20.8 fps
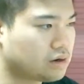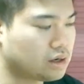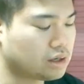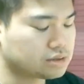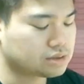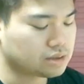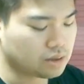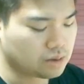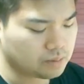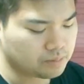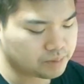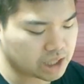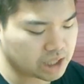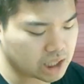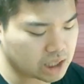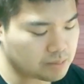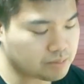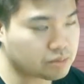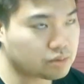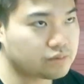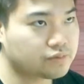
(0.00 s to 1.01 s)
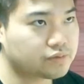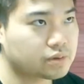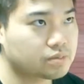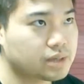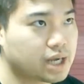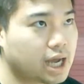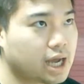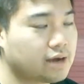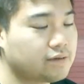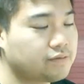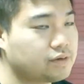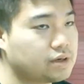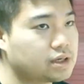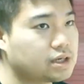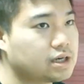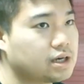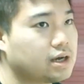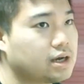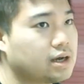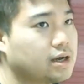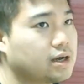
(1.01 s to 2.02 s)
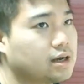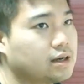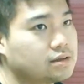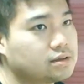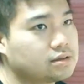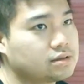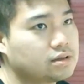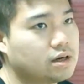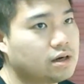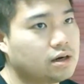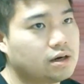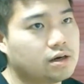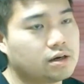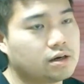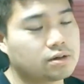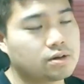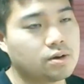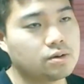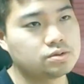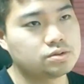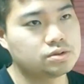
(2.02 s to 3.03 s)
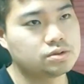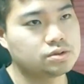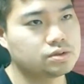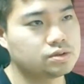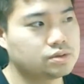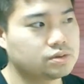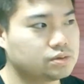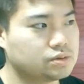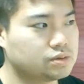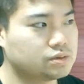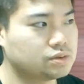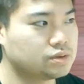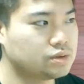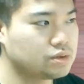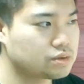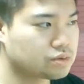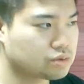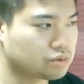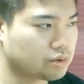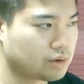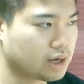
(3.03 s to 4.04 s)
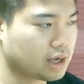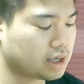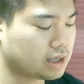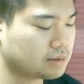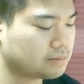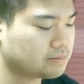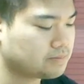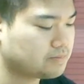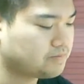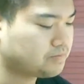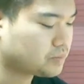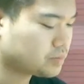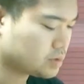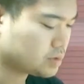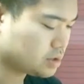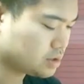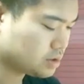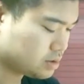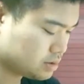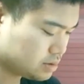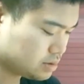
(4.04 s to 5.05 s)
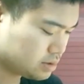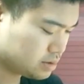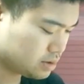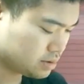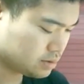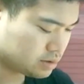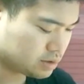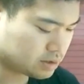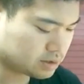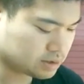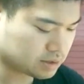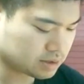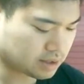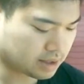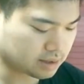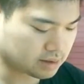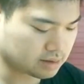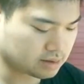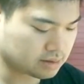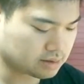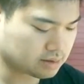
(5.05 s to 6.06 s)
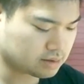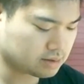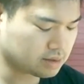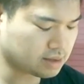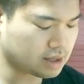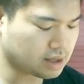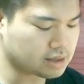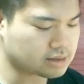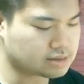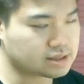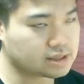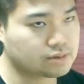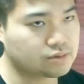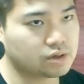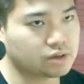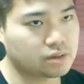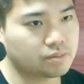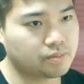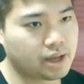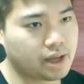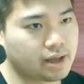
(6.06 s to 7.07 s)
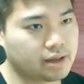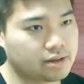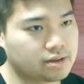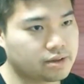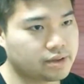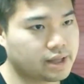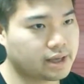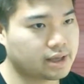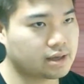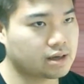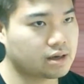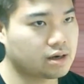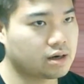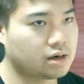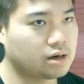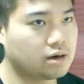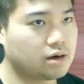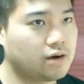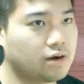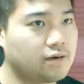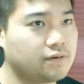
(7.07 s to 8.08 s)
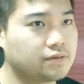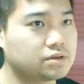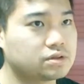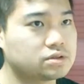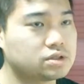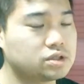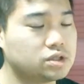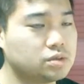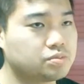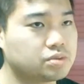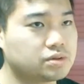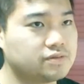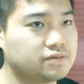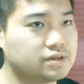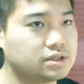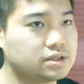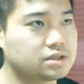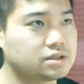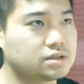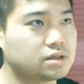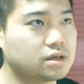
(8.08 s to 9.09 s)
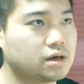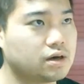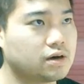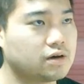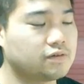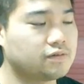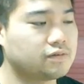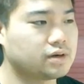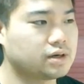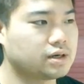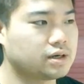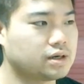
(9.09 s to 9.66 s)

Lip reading: So people from Africa go to Ukraine. So there's a like not secret path like under supervision of